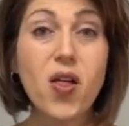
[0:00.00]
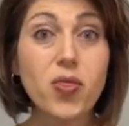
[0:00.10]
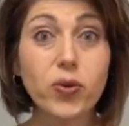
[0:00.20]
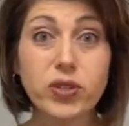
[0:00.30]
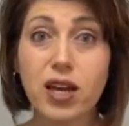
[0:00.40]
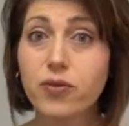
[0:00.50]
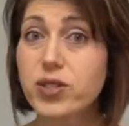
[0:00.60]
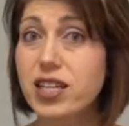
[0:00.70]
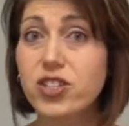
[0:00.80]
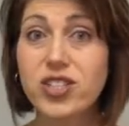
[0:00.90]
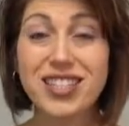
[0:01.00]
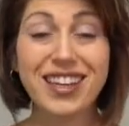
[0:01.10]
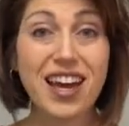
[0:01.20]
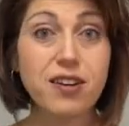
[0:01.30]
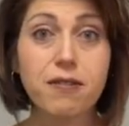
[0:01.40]
Those conversations,
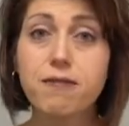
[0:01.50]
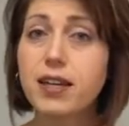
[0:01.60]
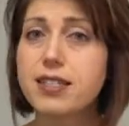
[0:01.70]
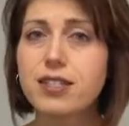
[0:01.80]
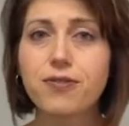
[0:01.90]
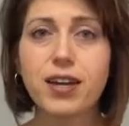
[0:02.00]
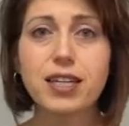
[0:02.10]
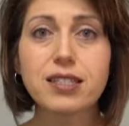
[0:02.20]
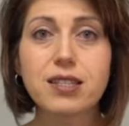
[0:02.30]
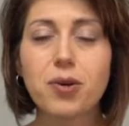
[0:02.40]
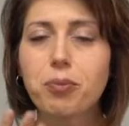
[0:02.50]
again, face-to-face,